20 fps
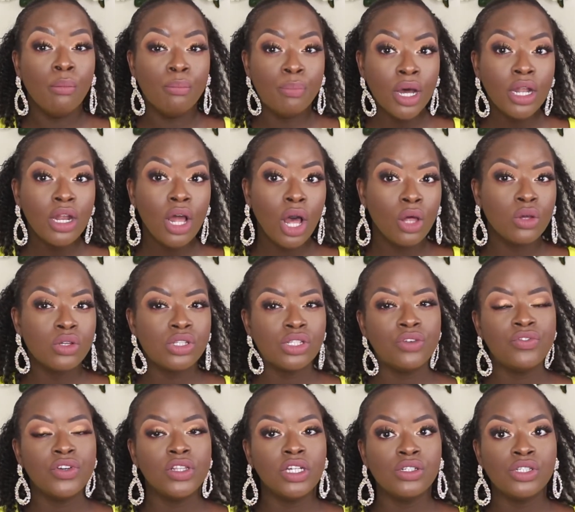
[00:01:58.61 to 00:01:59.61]
But
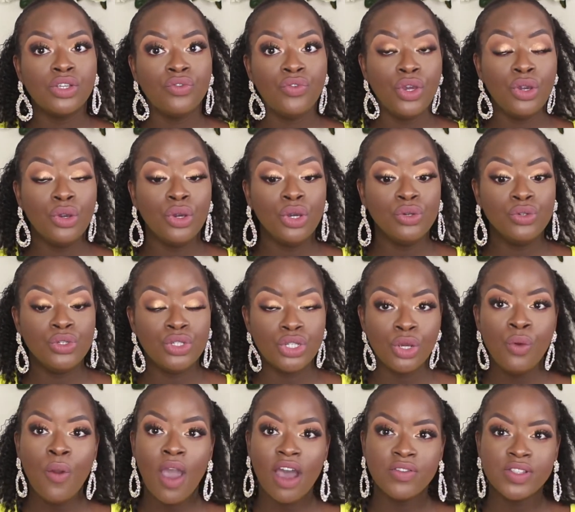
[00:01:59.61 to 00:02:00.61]
also for those of you who
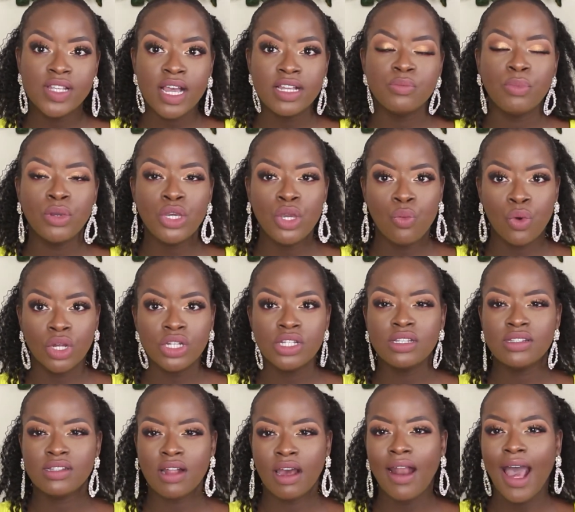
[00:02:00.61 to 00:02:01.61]
do have sets but you want to
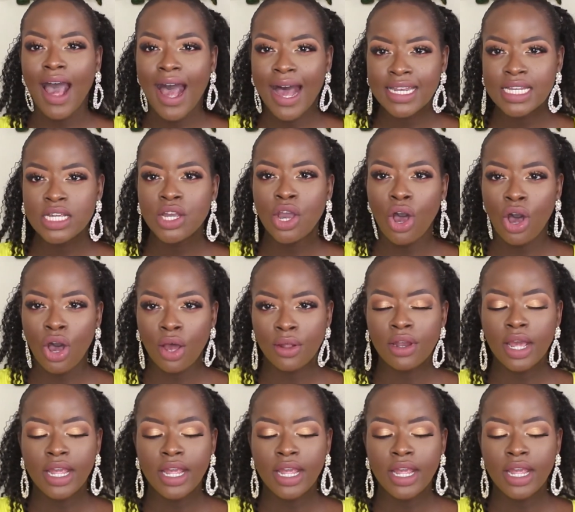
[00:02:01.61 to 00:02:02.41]
start adding on